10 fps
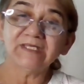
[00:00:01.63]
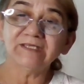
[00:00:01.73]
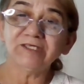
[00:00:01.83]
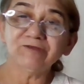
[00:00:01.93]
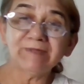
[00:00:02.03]

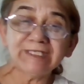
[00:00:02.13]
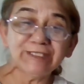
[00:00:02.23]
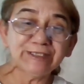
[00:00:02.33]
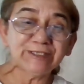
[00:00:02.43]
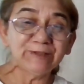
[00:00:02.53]
Hello my
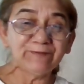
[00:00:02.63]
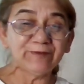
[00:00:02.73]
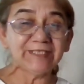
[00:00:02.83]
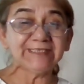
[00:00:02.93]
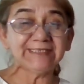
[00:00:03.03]
YouTube
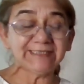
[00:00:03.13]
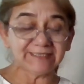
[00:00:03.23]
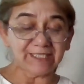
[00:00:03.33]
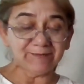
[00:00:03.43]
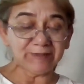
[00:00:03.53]
friends,
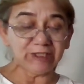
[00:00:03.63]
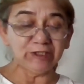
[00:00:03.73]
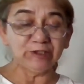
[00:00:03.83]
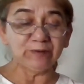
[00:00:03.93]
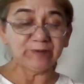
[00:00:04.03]
I'm
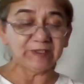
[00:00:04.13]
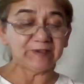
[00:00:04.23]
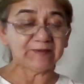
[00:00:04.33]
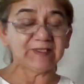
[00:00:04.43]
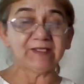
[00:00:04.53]
here with
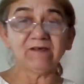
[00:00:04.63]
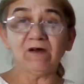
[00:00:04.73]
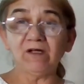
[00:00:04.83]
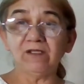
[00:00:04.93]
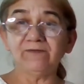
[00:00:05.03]
a
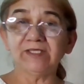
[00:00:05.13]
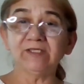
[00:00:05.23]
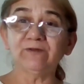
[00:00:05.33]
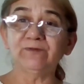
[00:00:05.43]
haul video.